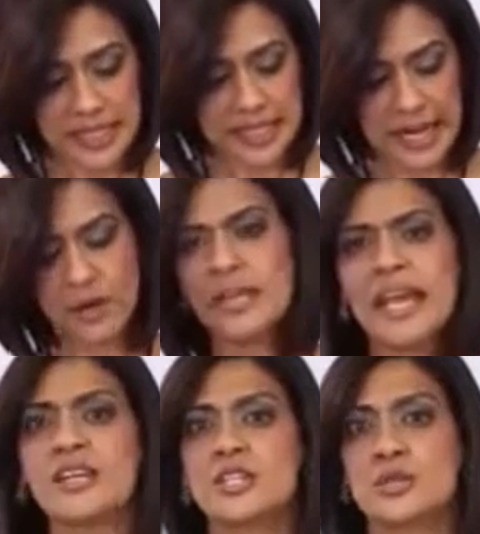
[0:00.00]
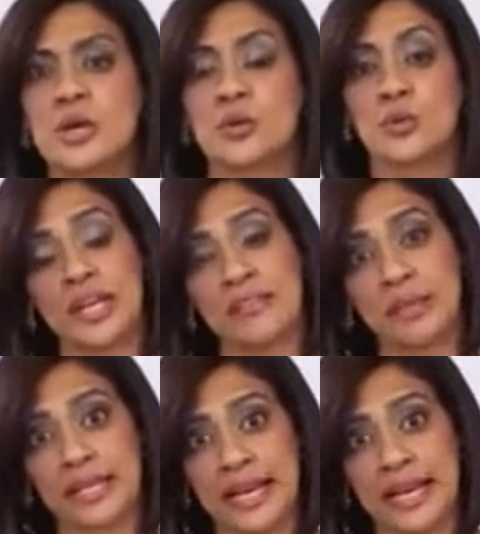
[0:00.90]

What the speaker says: Now, castor oil would have been